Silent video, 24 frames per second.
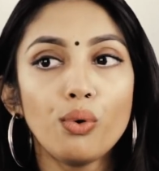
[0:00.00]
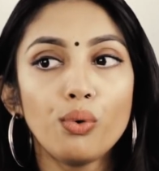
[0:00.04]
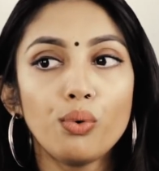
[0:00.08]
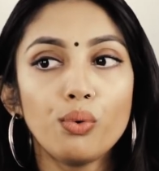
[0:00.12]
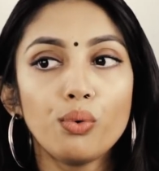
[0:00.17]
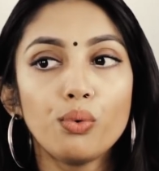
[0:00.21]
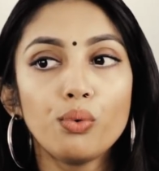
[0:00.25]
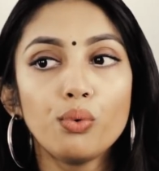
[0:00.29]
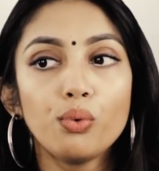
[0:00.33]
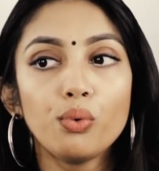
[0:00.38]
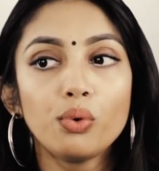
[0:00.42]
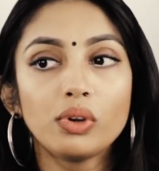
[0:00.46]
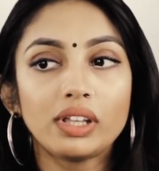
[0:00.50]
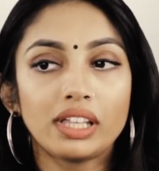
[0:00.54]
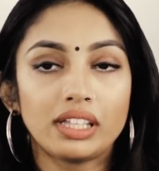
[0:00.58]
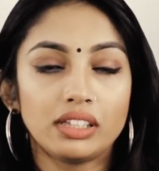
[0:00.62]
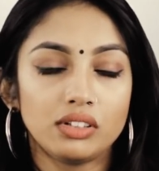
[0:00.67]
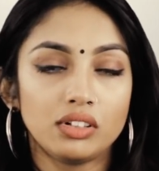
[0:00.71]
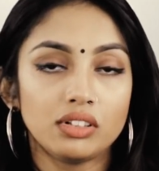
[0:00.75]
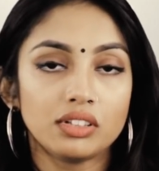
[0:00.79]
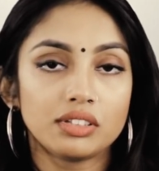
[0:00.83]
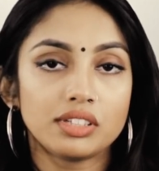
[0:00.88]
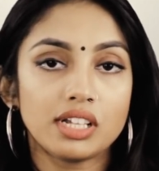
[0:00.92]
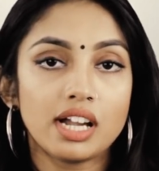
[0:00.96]
who
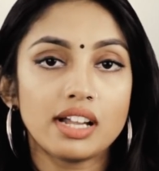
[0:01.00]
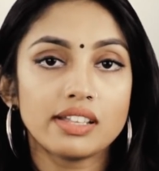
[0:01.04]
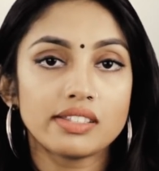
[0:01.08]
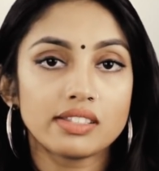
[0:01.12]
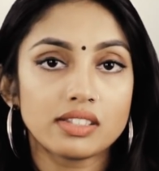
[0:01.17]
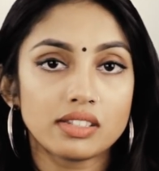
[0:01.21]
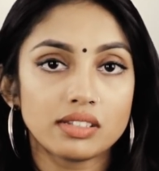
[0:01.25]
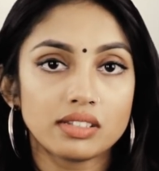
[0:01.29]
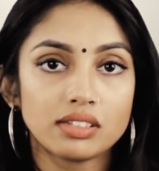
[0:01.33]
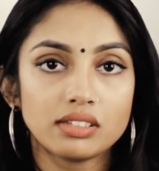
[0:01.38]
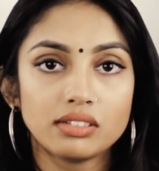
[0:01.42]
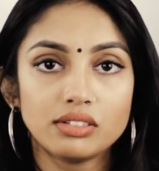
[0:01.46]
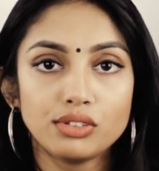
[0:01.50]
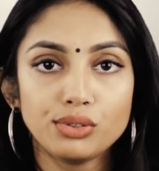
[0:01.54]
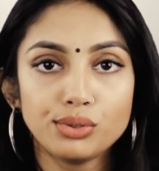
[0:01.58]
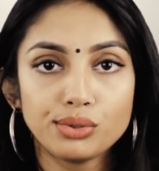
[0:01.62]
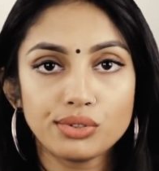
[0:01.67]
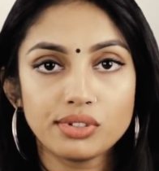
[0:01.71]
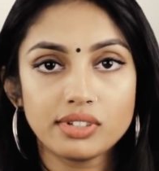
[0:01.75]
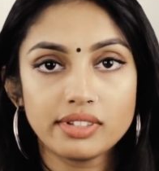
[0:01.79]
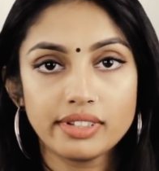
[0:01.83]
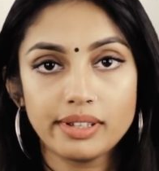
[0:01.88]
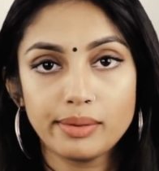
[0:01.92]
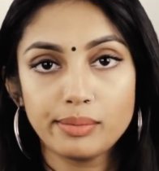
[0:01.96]
cannot dance due
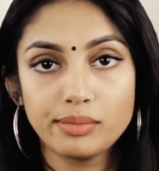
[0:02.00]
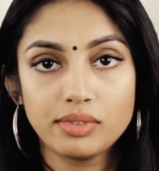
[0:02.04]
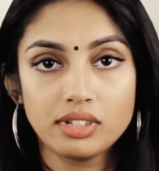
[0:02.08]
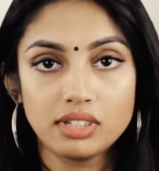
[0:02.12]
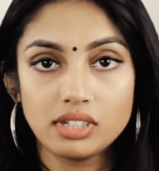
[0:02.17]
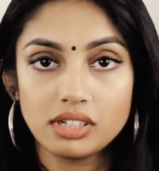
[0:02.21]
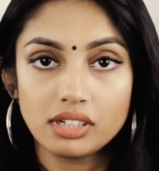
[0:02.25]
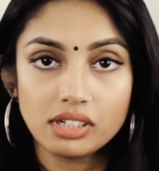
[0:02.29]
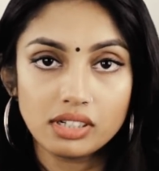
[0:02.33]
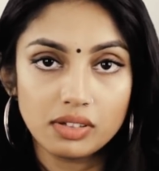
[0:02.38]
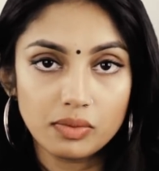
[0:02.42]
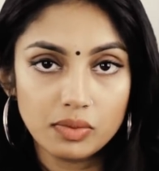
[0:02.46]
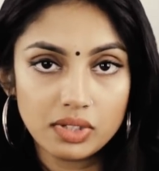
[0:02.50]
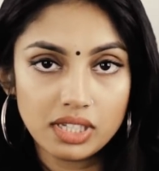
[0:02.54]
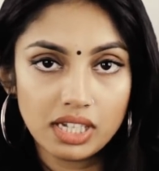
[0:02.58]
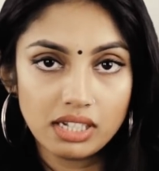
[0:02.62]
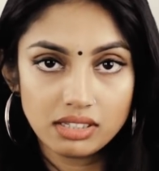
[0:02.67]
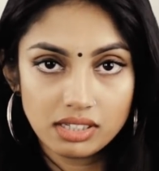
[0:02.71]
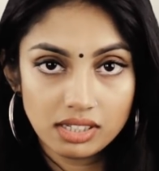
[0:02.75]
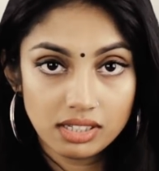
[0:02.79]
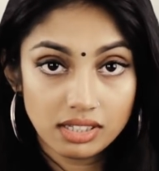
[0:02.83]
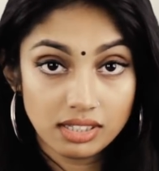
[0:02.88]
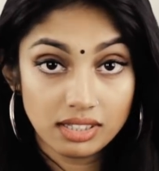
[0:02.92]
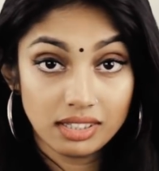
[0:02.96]
to some
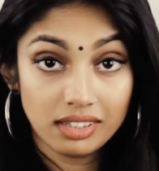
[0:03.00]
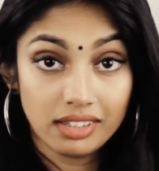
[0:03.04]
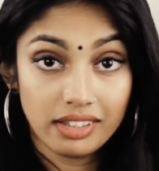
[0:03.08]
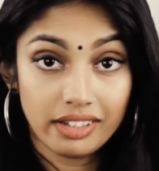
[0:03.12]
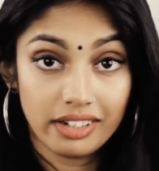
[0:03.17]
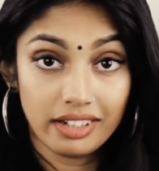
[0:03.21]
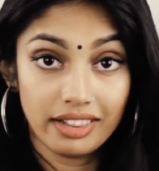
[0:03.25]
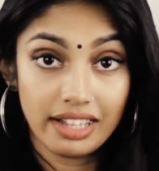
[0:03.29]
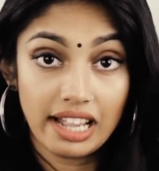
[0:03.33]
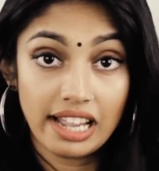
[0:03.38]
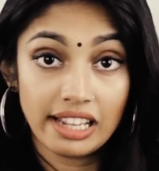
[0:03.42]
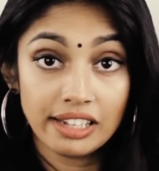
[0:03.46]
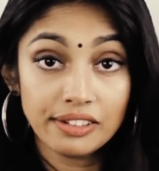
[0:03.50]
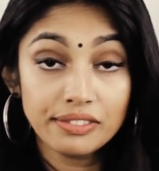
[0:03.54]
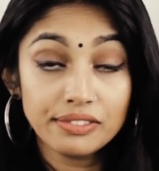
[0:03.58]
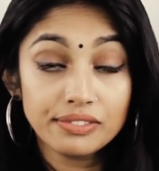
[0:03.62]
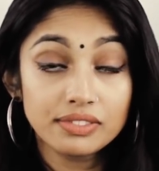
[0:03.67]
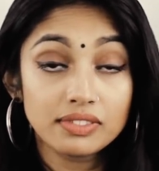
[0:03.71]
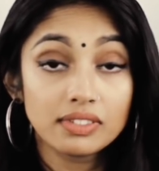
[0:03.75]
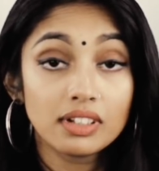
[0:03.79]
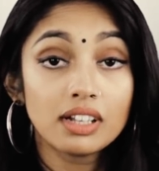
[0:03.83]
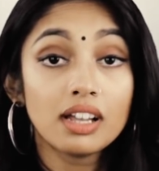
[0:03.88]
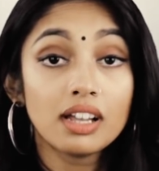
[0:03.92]
circumstances in their life.